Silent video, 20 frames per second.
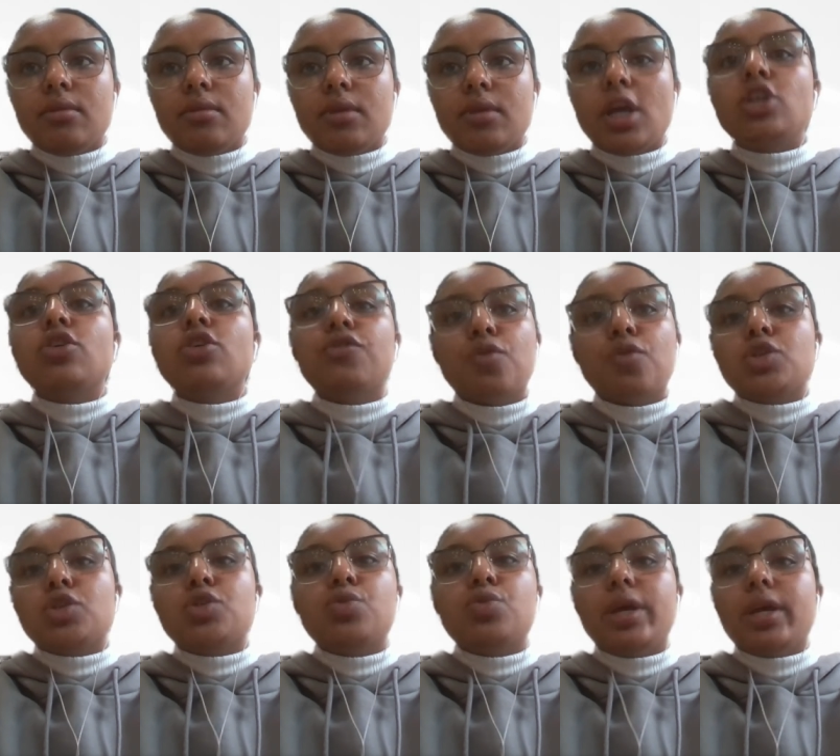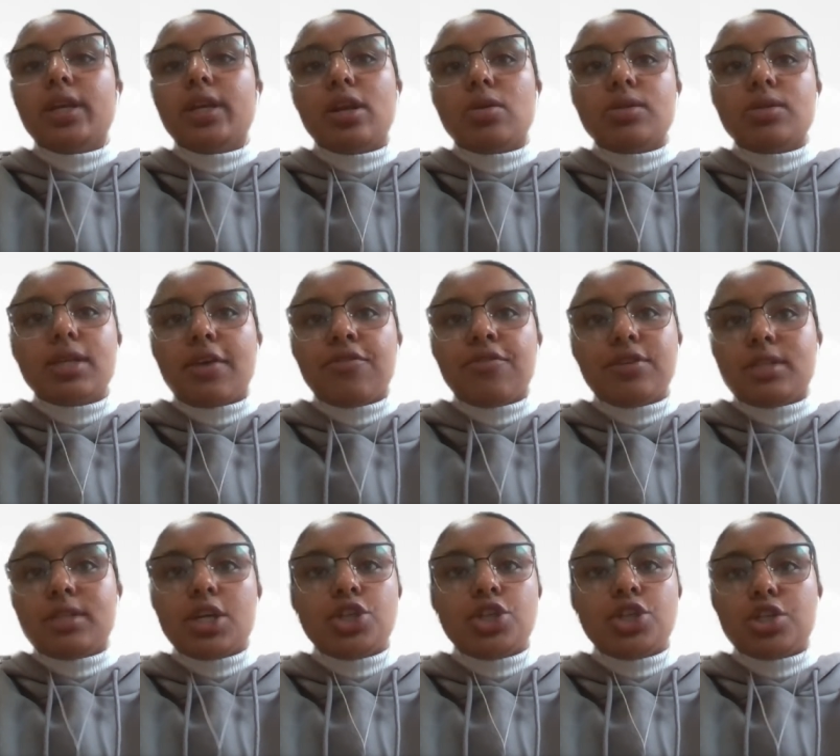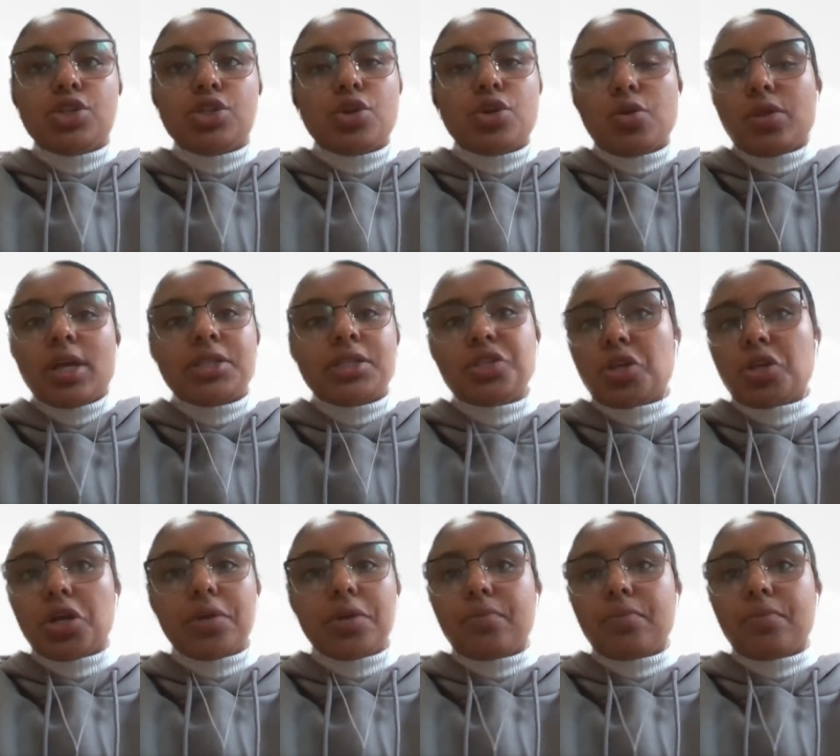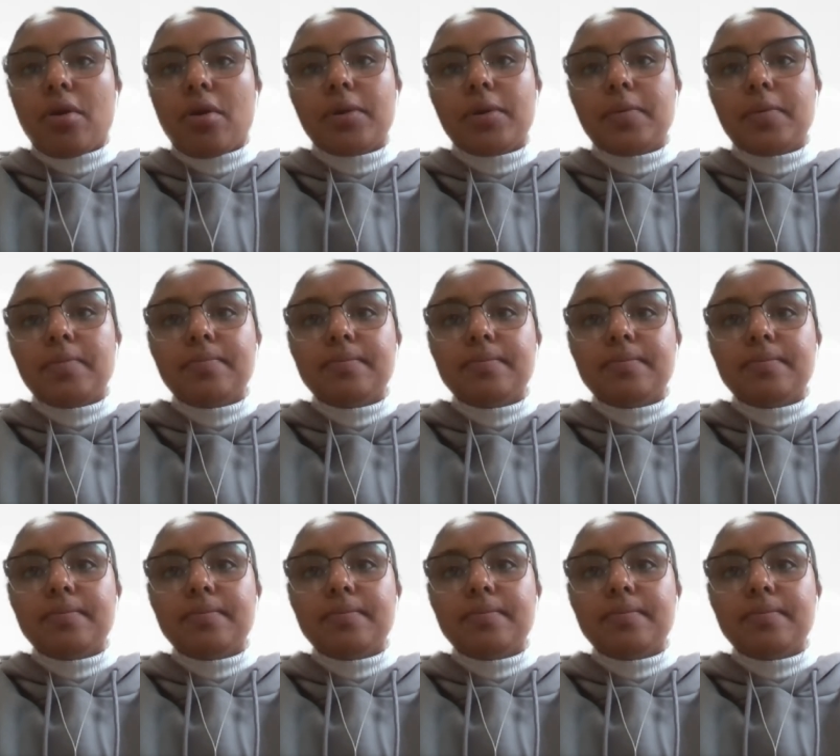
And of course, we announce every session, so that's not a problem.